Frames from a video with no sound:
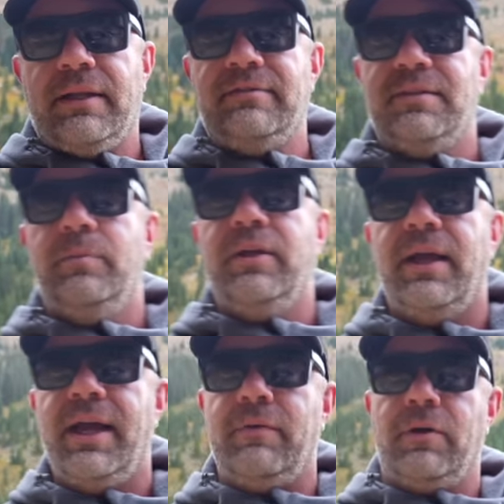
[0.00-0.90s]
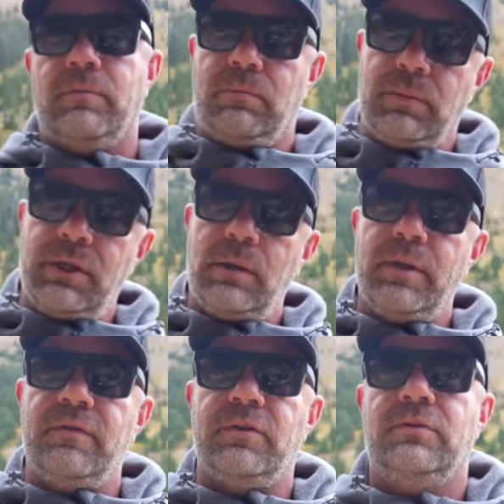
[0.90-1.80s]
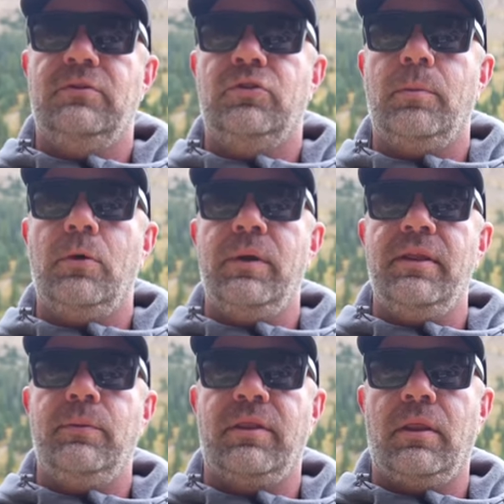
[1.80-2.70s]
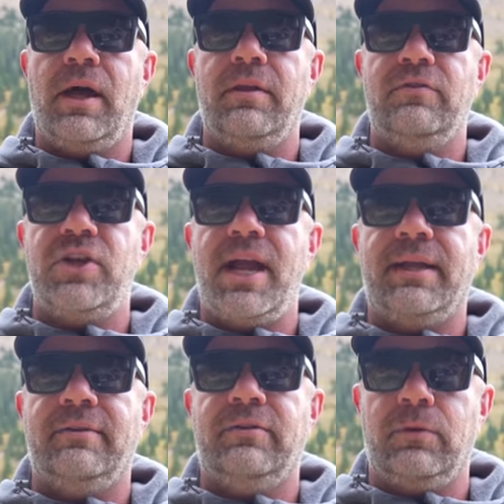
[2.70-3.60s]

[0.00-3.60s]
That's something I have a little bit of a trouble with with a lot of jackets.